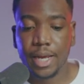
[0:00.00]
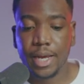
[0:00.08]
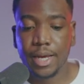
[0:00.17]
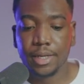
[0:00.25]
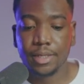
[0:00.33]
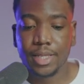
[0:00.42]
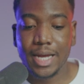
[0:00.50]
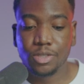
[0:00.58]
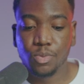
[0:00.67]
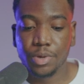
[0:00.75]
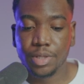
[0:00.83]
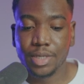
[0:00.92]
And
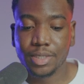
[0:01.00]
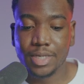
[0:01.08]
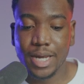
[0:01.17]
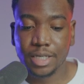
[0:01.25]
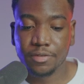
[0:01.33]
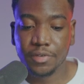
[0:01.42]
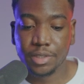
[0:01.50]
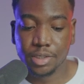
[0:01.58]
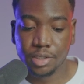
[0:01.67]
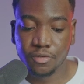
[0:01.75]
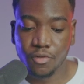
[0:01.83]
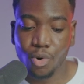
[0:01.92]
that's what this next
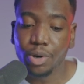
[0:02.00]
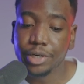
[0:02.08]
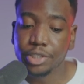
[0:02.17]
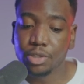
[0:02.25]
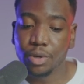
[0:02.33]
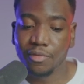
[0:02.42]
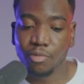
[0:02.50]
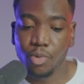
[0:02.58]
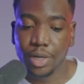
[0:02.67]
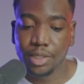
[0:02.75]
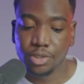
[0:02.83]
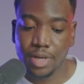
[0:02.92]
field is for. So if we
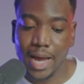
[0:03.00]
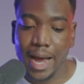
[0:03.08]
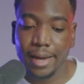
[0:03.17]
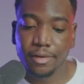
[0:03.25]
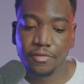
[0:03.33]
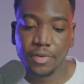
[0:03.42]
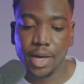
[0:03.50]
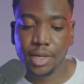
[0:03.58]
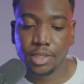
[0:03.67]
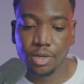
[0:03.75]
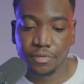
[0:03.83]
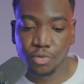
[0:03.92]
wanted to add a
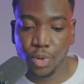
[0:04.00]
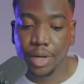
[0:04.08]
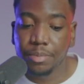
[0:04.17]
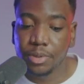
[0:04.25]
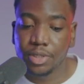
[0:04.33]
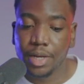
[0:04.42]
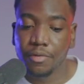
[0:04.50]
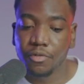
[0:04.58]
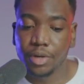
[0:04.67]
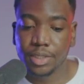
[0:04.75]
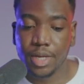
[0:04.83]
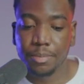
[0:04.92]
VAT of 20%,
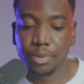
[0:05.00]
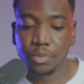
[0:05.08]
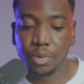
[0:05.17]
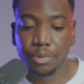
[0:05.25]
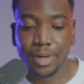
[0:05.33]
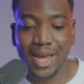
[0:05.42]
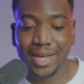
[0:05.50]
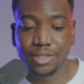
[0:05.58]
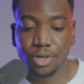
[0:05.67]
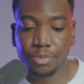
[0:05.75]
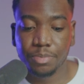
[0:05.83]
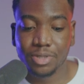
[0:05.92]
for example, we would
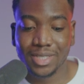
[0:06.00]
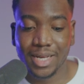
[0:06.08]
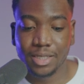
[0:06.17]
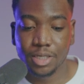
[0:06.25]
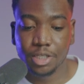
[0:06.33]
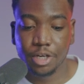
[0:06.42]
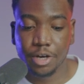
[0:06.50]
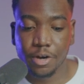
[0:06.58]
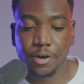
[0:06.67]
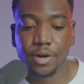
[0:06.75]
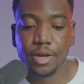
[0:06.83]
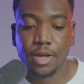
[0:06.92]
enter a percentage
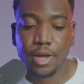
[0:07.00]
here.